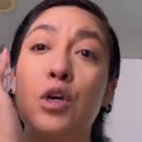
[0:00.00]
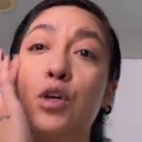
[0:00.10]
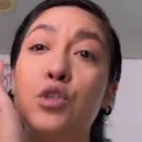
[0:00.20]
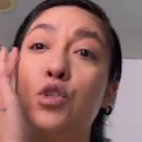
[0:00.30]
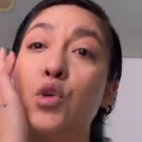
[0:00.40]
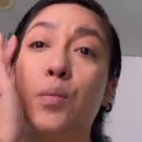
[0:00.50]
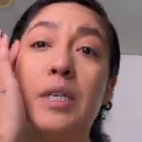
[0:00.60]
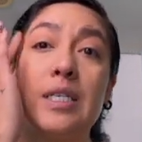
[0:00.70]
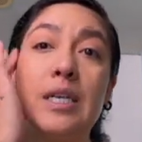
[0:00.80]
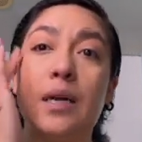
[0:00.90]
so many
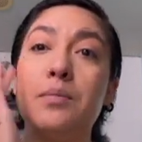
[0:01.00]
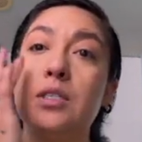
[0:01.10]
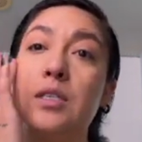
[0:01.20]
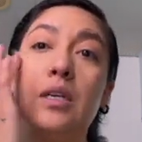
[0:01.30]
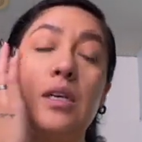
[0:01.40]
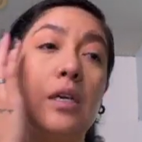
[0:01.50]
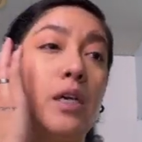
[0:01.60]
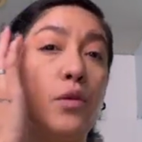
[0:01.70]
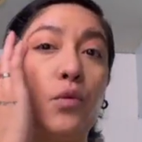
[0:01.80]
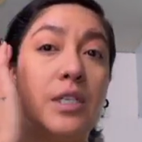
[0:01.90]
times
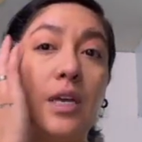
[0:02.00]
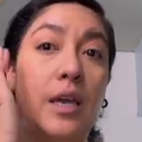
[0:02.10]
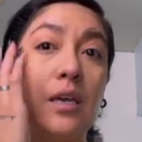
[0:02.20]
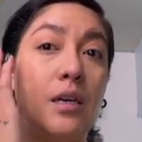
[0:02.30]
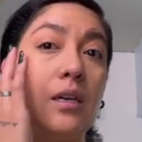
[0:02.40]
in one day.